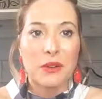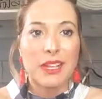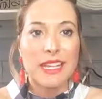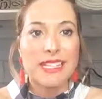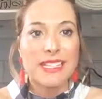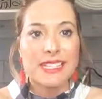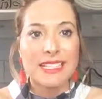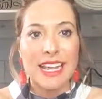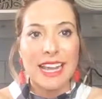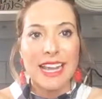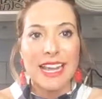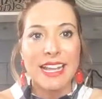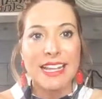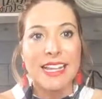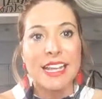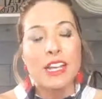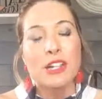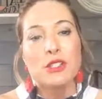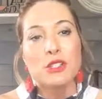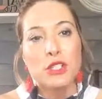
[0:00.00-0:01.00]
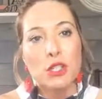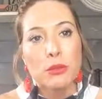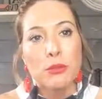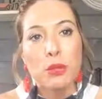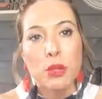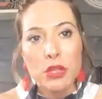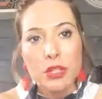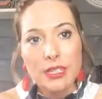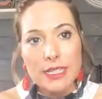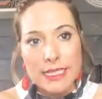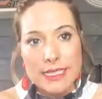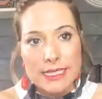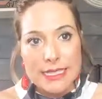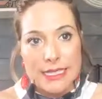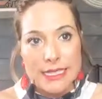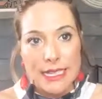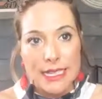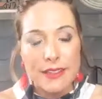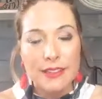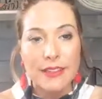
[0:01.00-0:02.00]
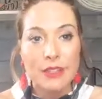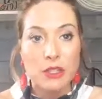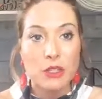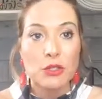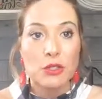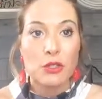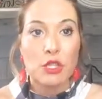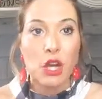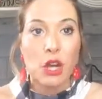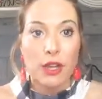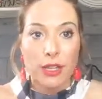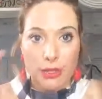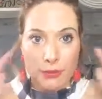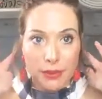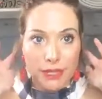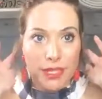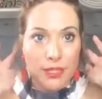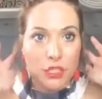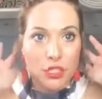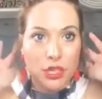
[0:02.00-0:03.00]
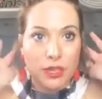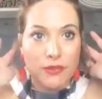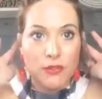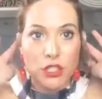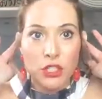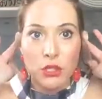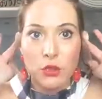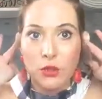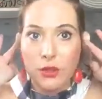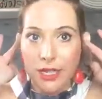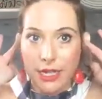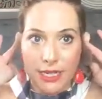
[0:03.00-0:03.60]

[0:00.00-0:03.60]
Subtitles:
he said, do more listening than you do talking, because you have 2